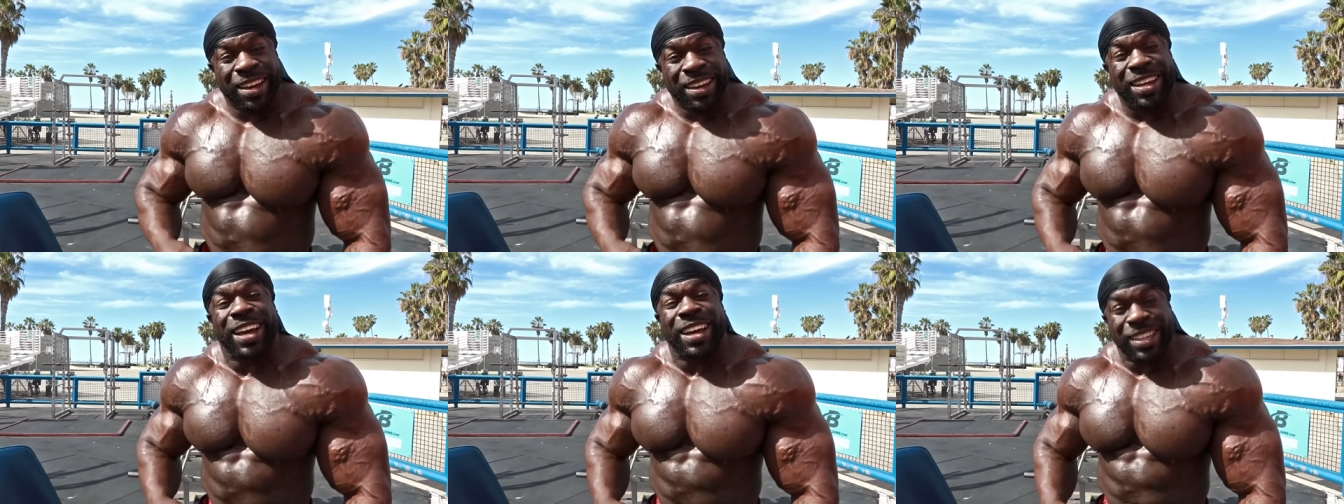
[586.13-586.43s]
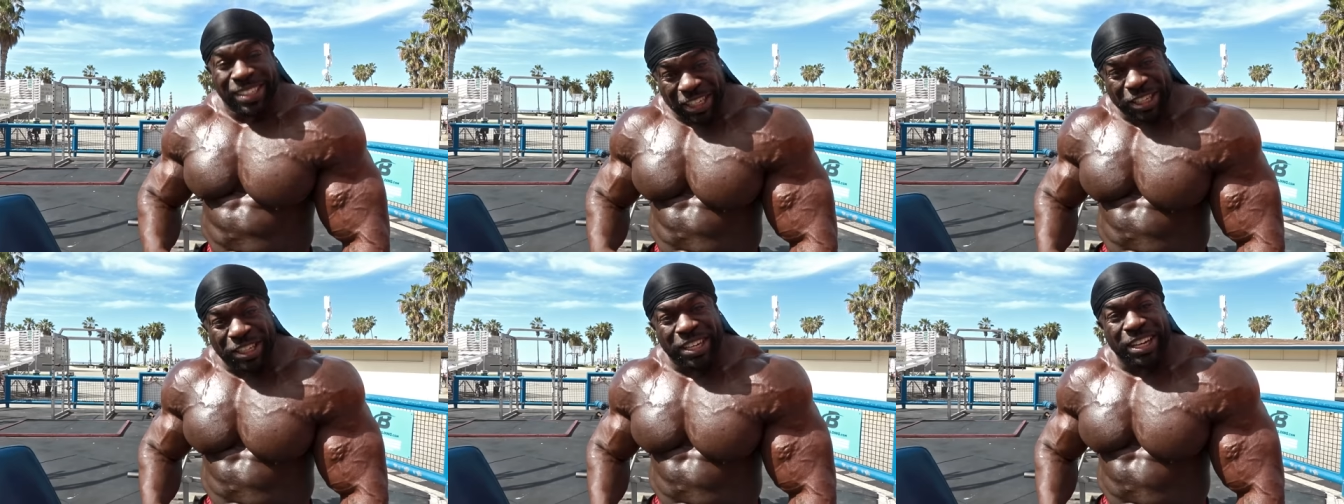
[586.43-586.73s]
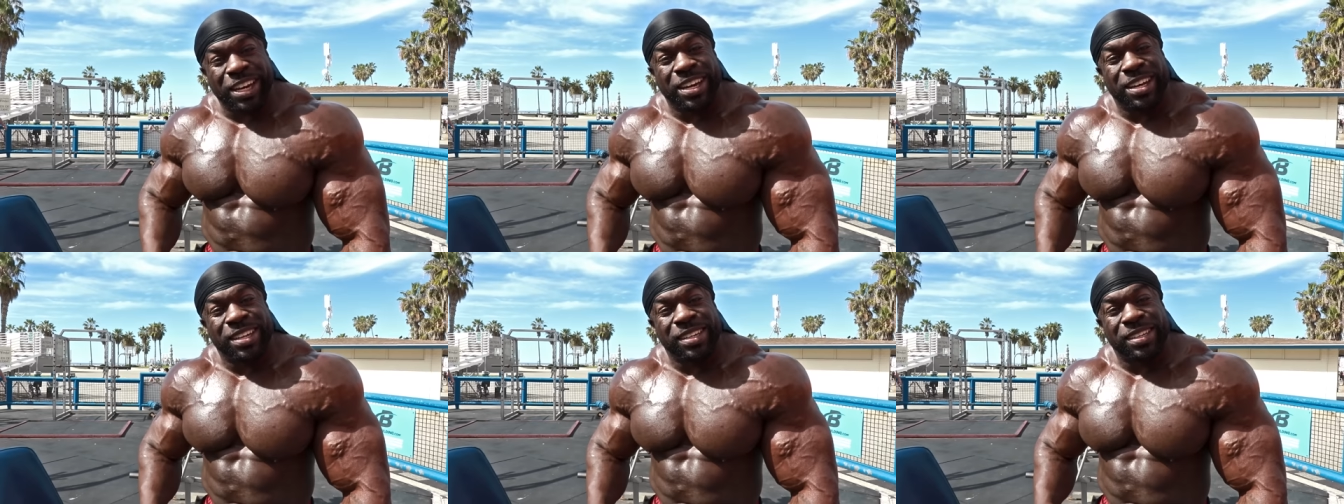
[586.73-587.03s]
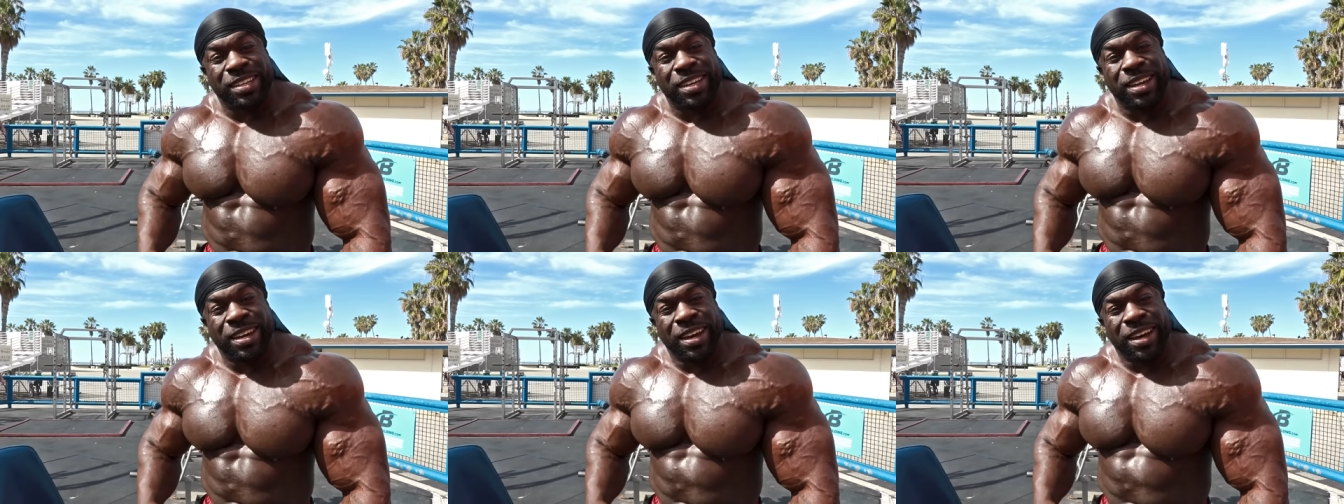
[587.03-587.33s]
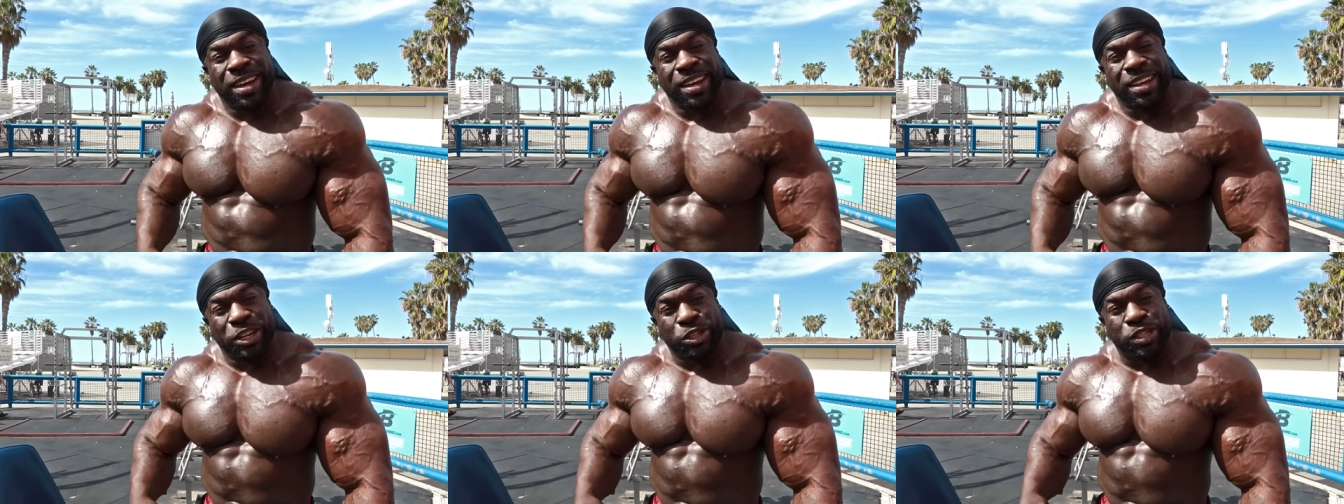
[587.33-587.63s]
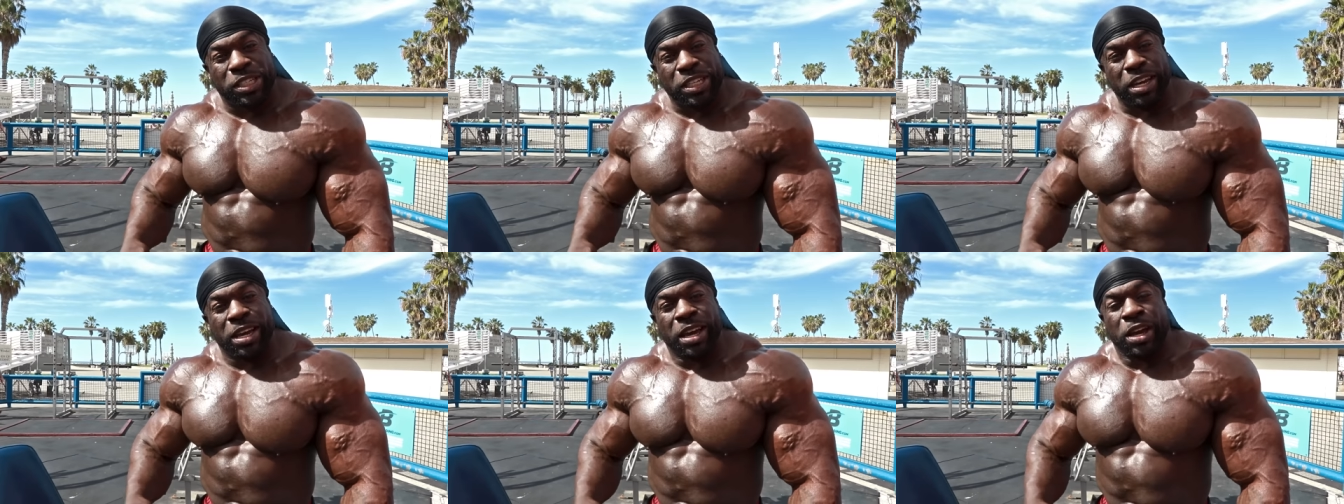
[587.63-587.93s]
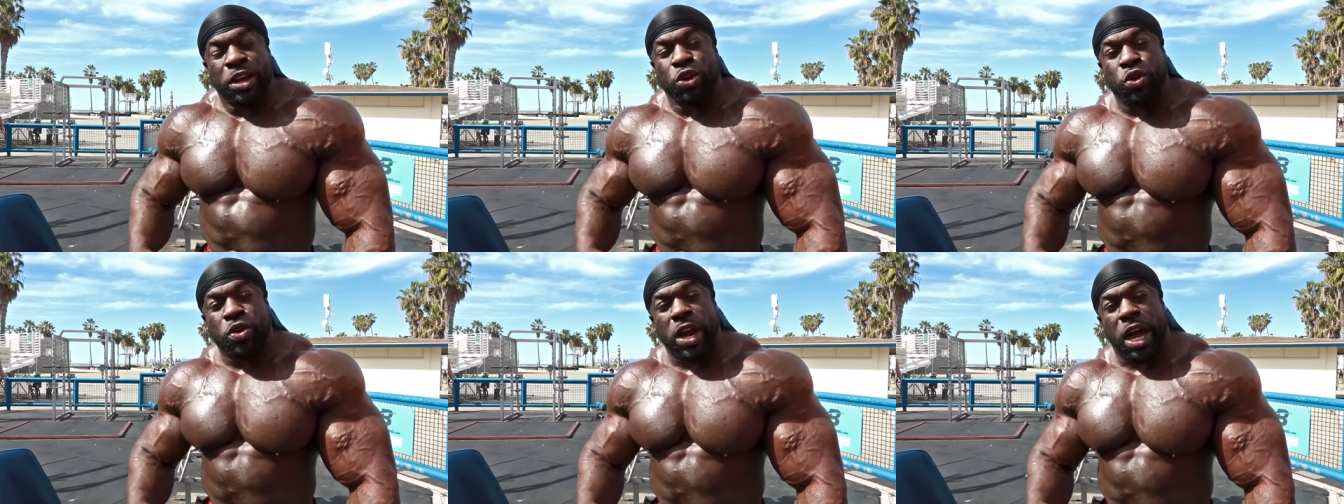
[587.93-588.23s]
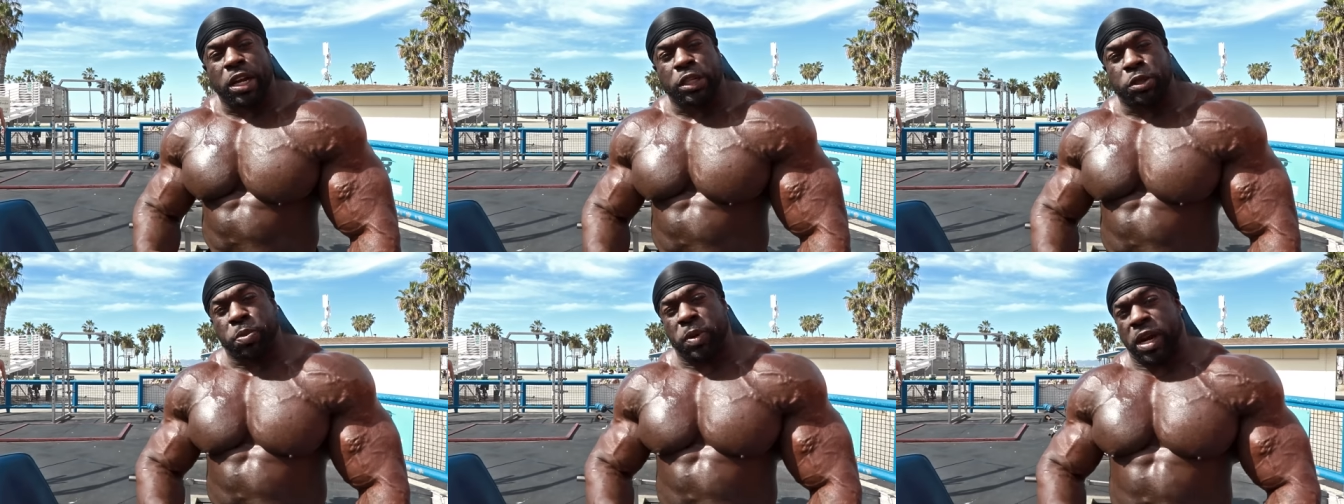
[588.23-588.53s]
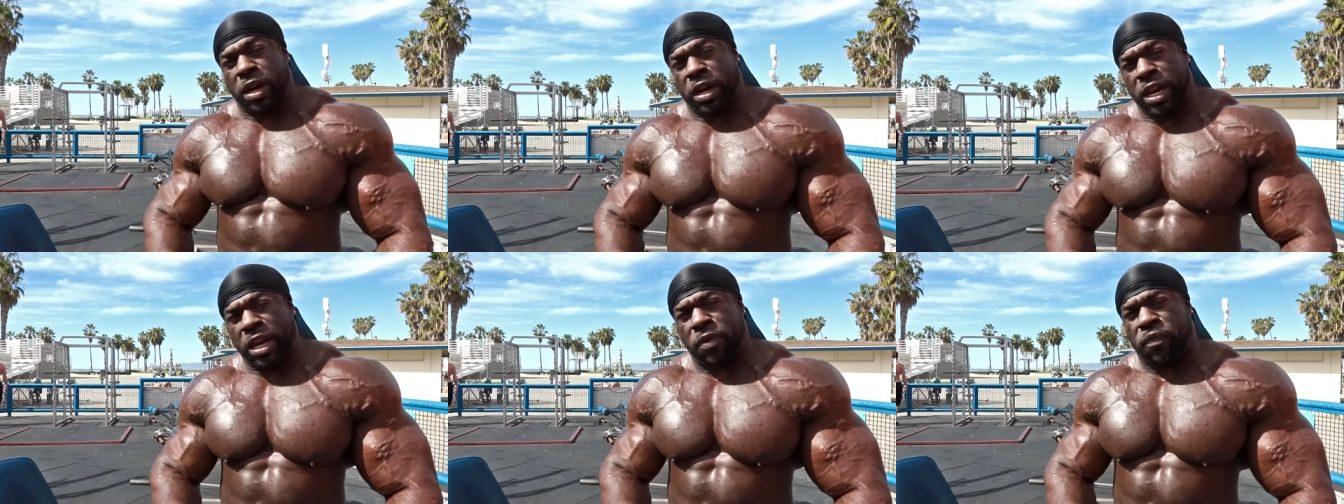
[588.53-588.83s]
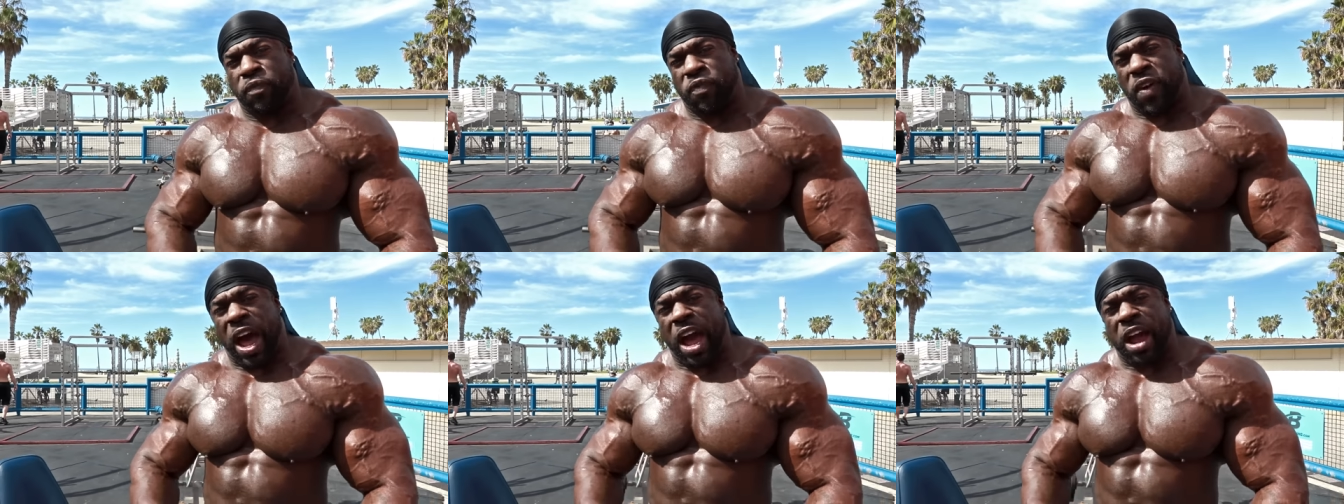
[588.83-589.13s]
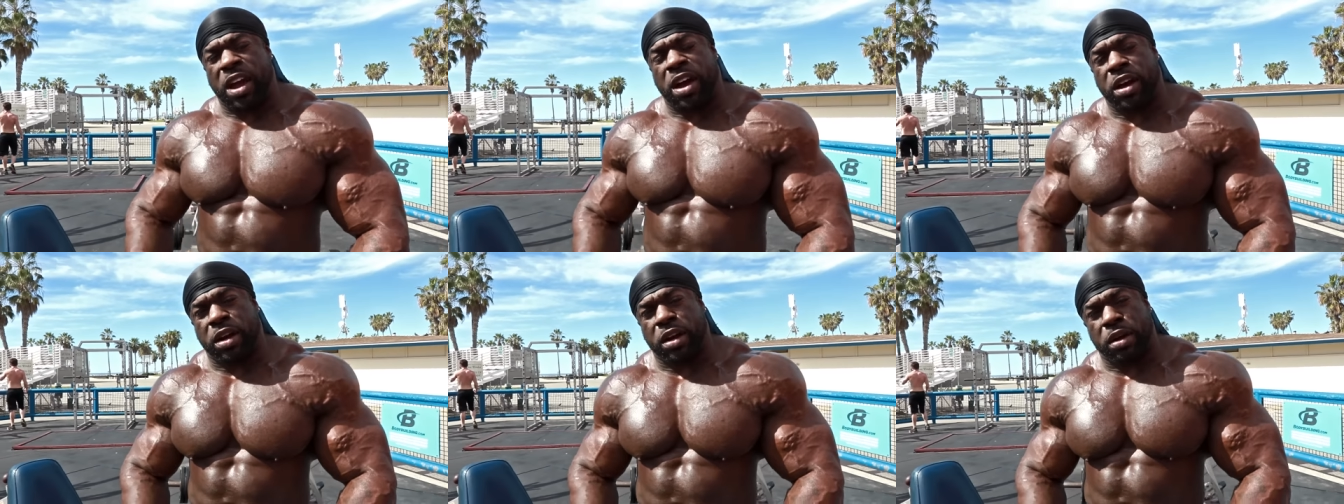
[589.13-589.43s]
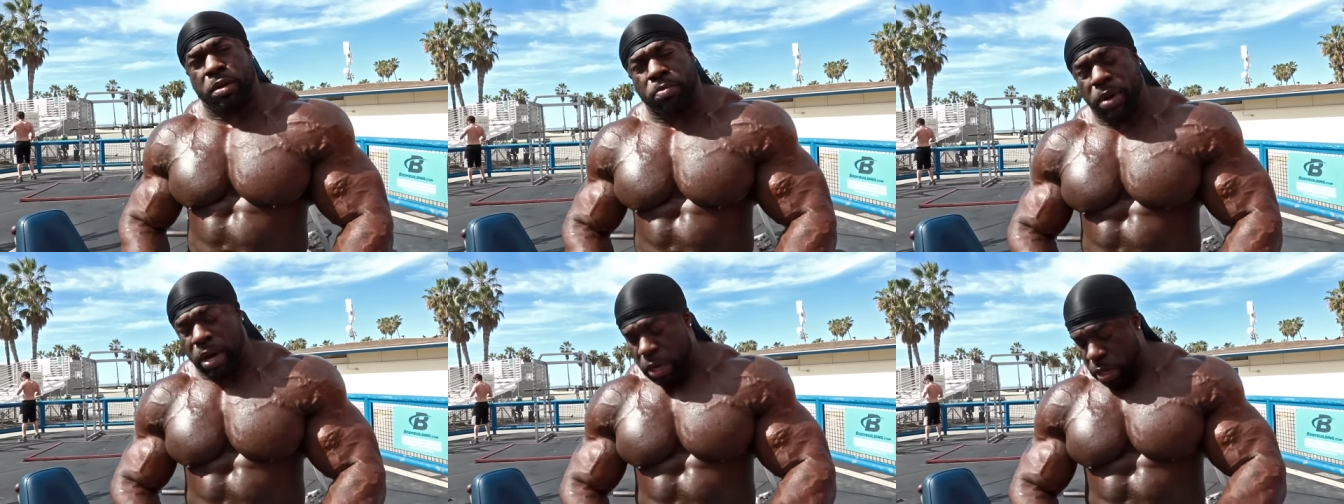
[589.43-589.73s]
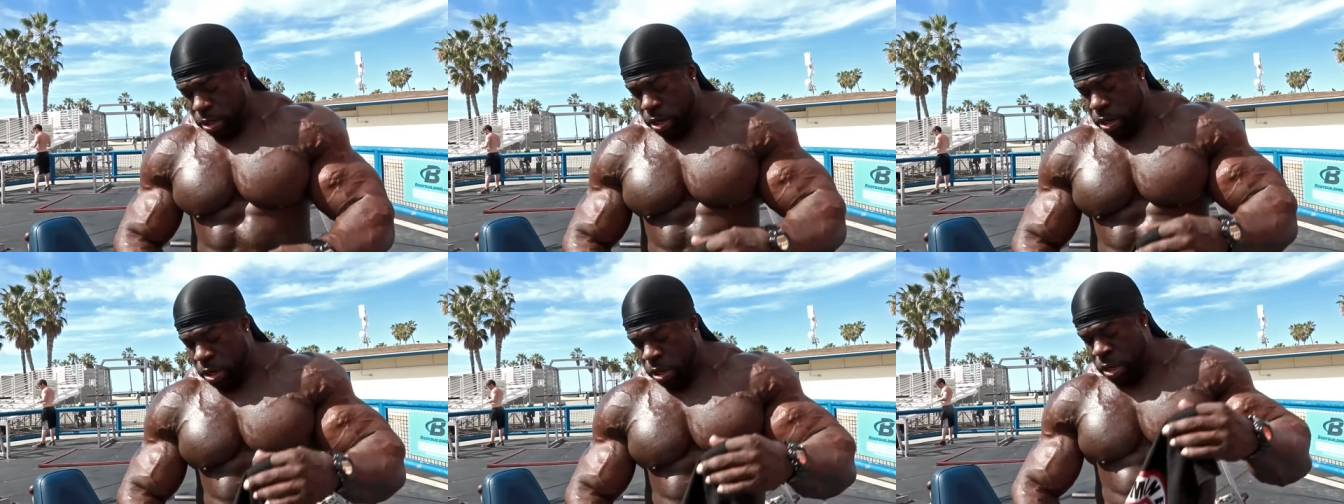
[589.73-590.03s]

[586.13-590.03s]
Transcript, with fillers: Yes, it does. You see, you got to spend at least $500 a month